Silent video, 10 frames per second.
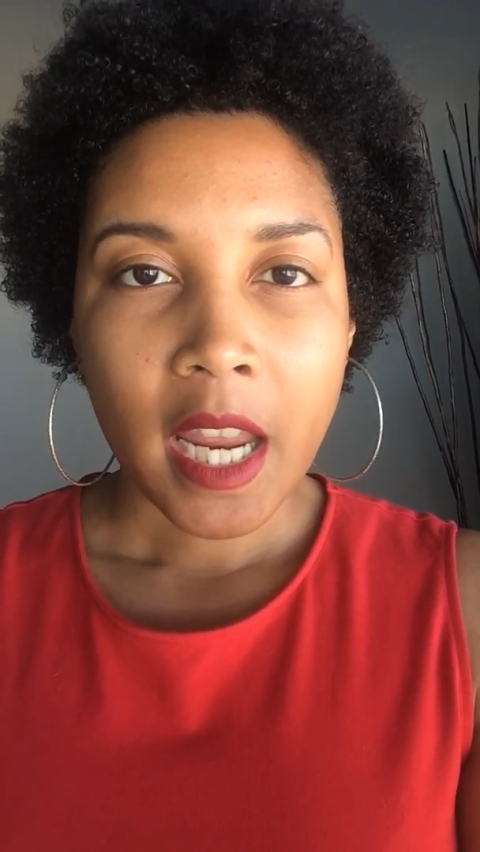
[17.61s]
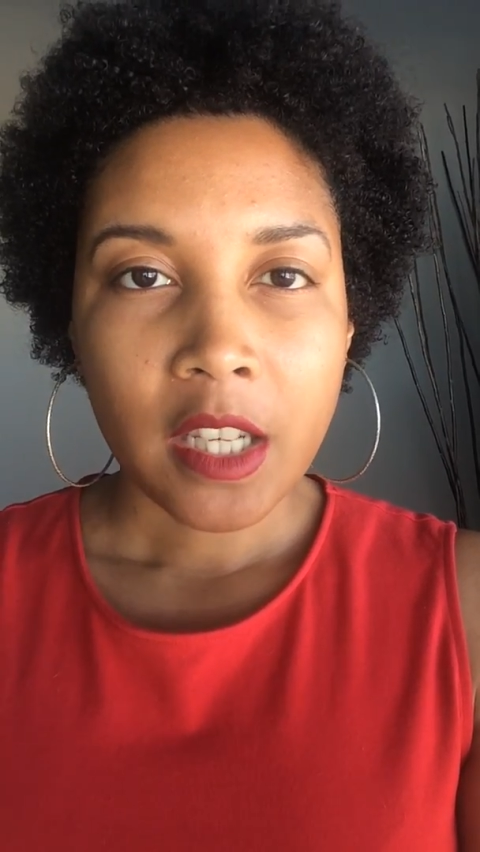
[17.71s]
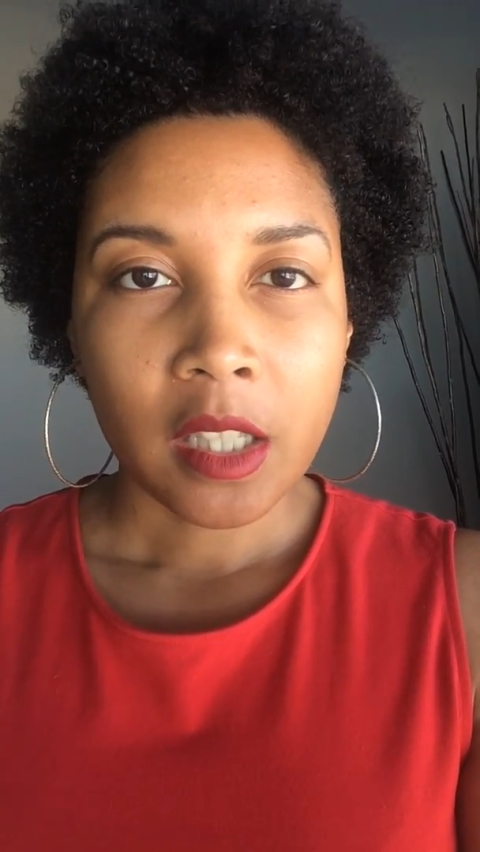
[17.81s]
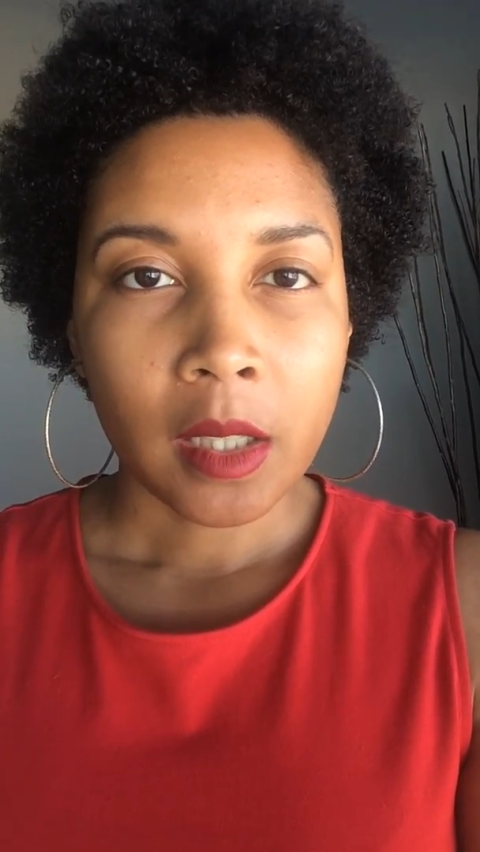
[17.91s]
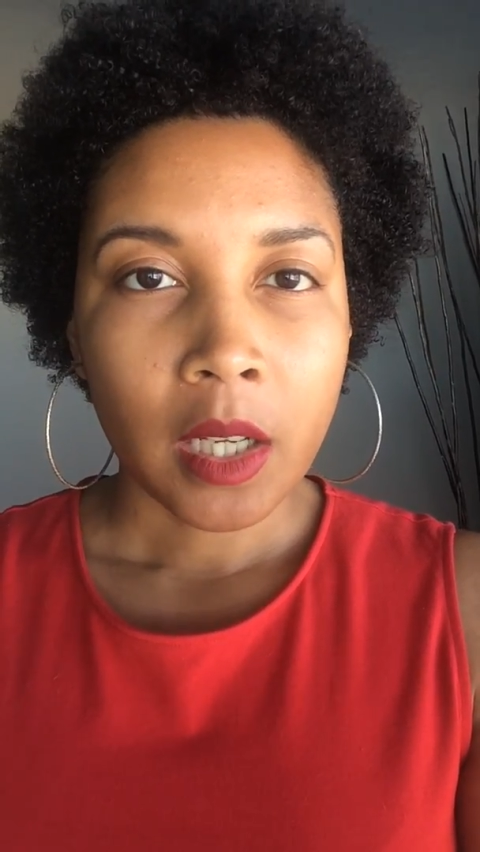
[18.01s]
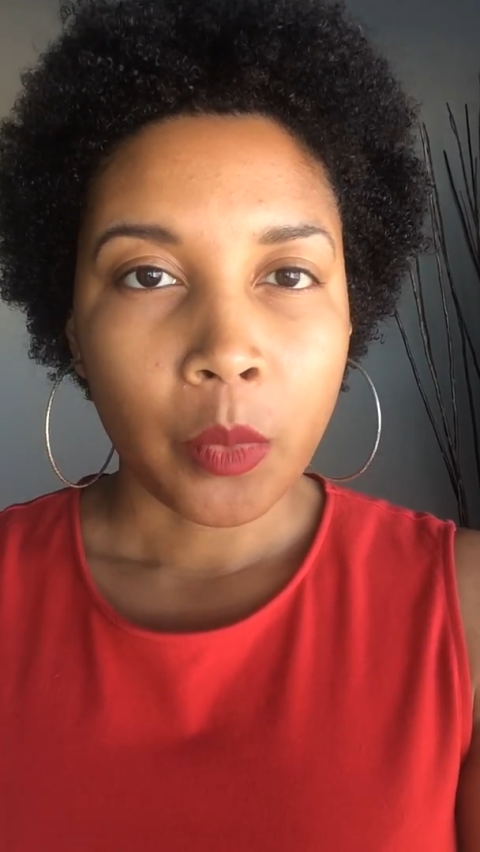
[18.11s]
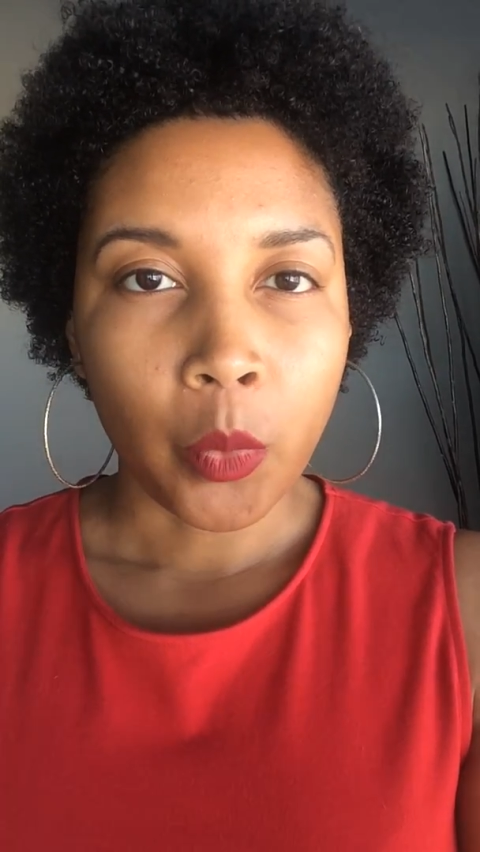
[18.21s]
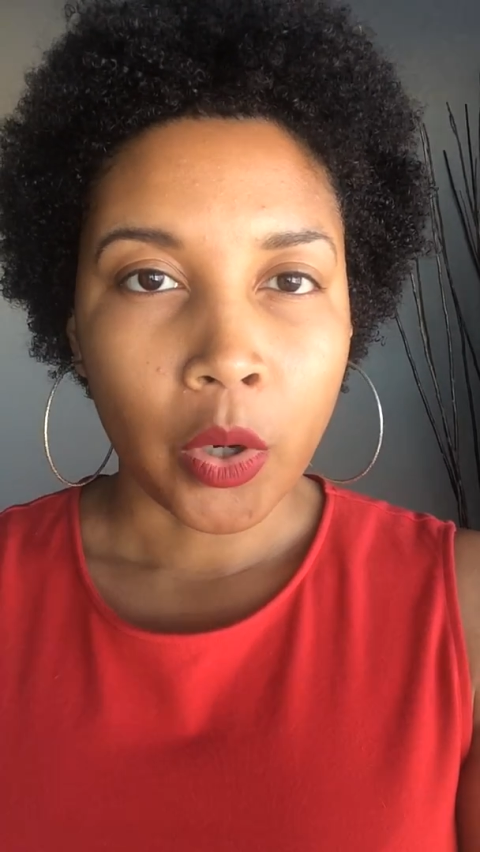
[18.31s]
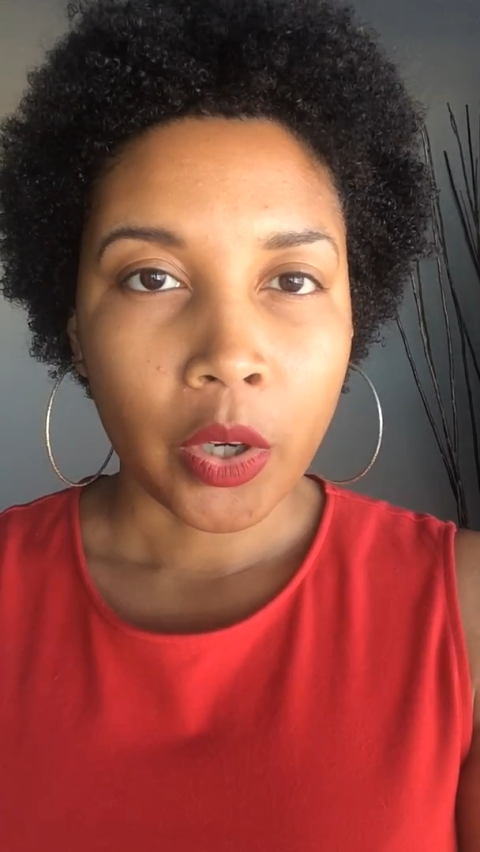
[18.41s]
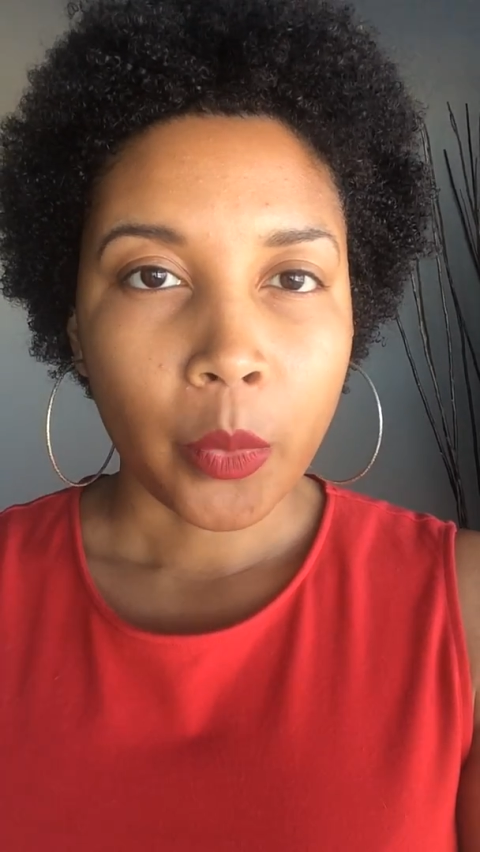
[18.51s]
agent can
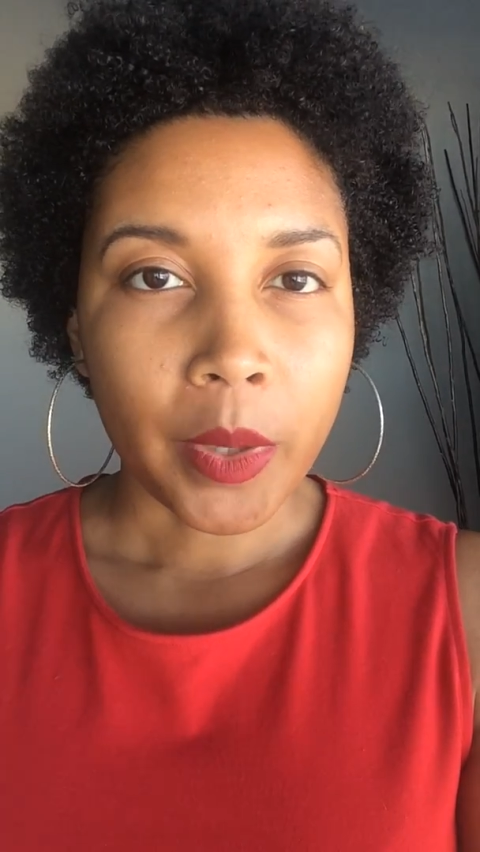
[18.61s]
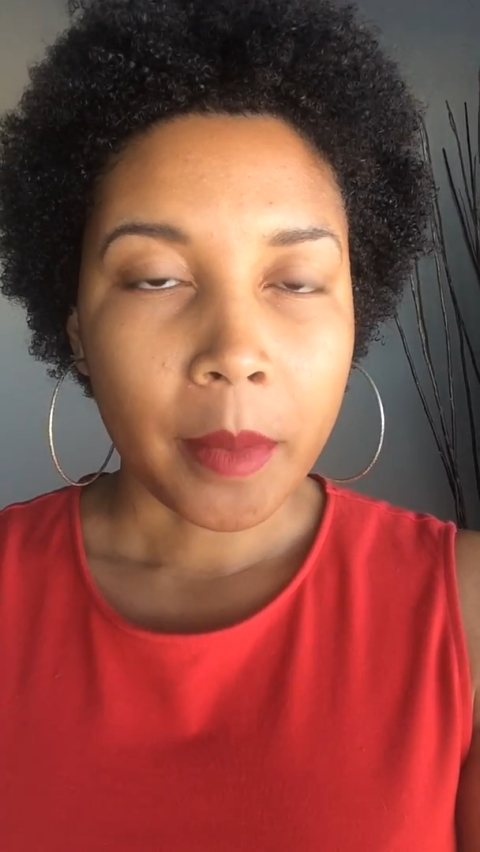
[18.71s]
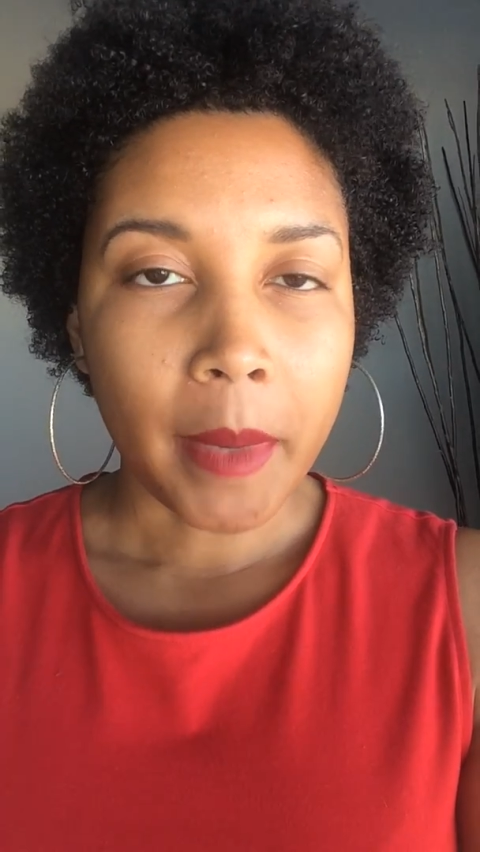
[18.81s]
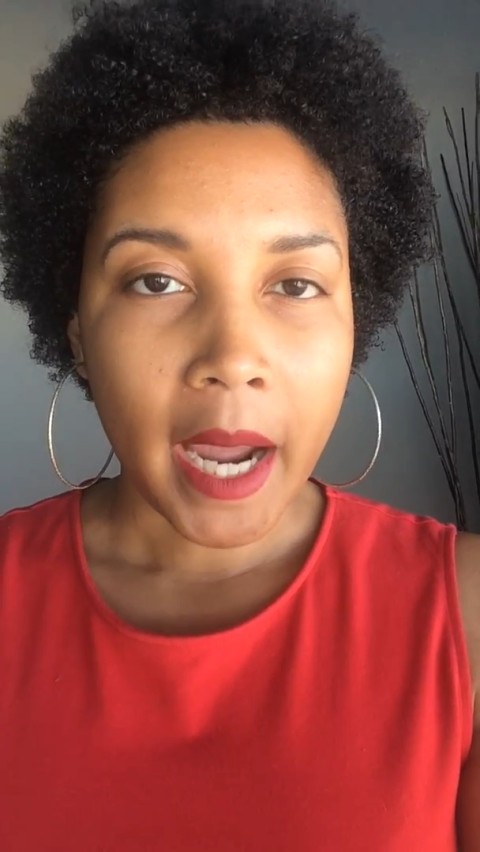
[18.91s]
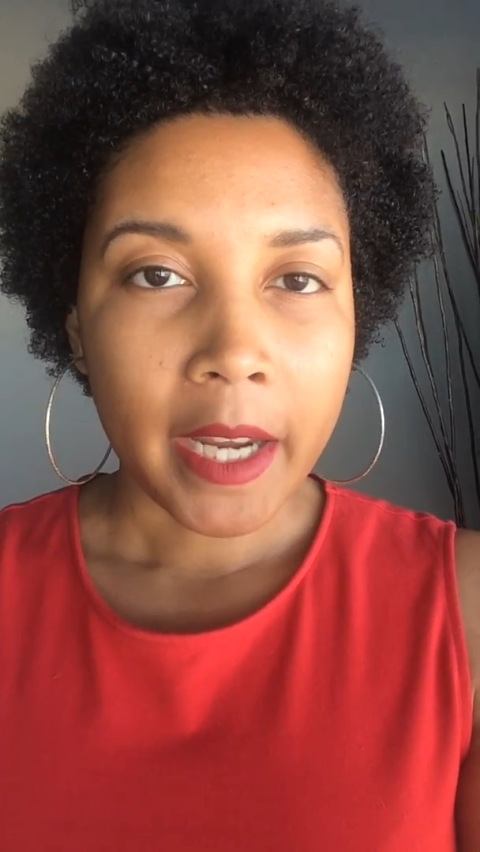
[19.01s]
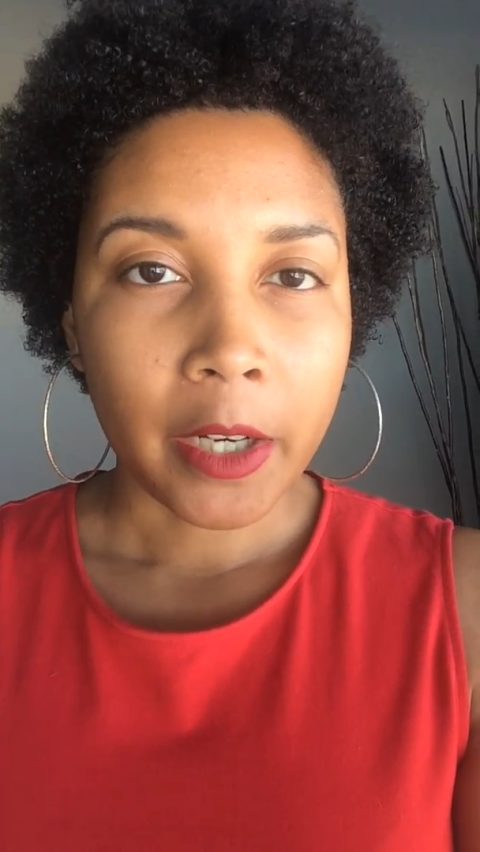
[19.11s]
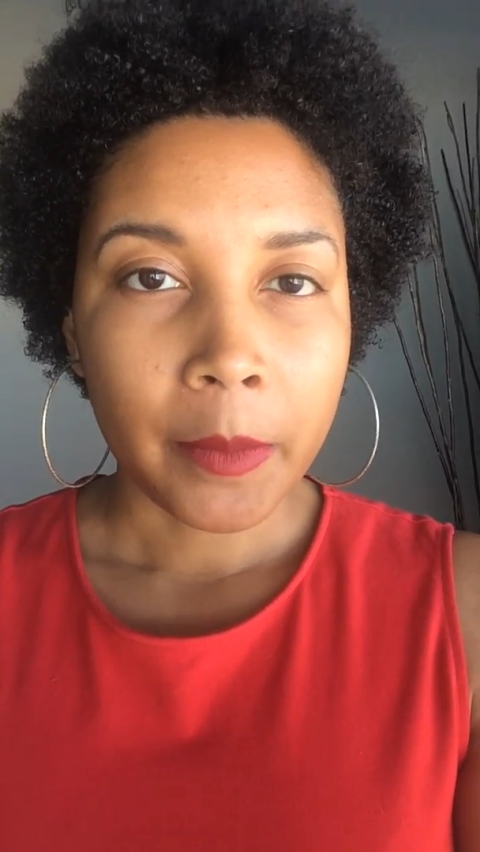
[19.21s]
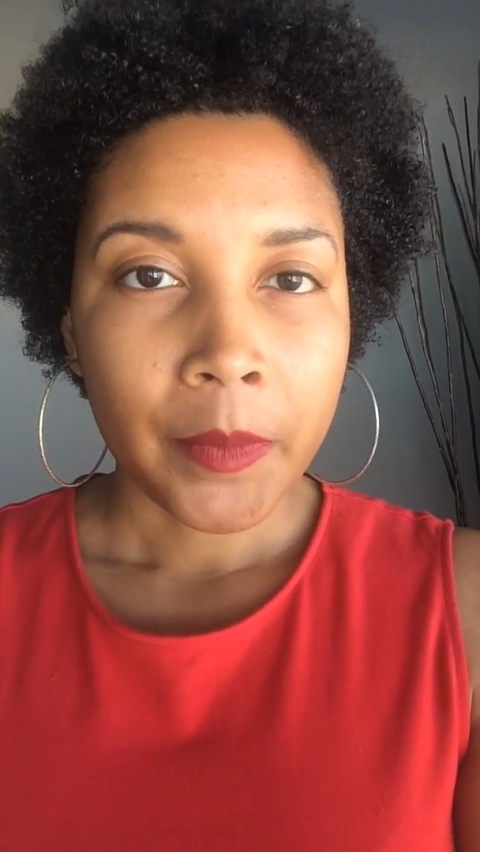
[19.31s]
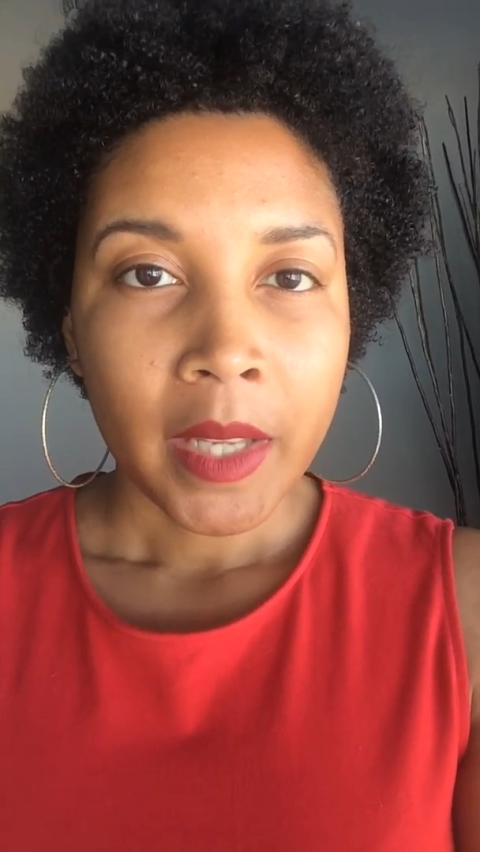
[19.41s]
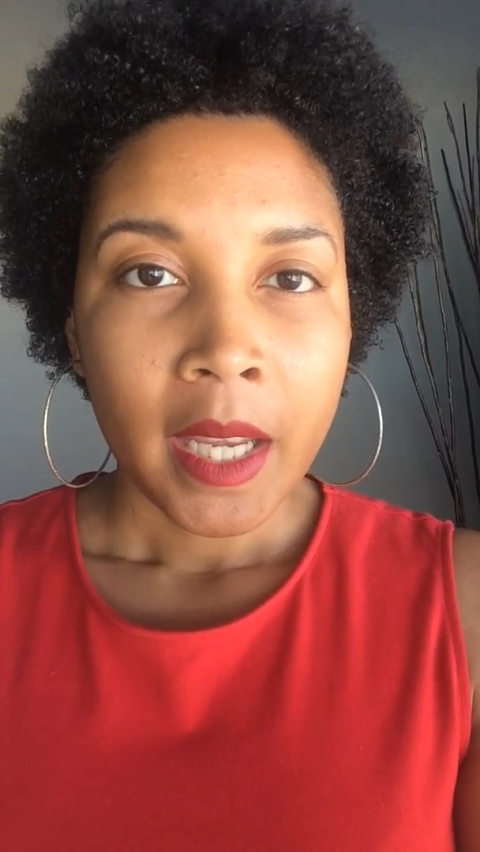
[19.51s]
work with a buyer: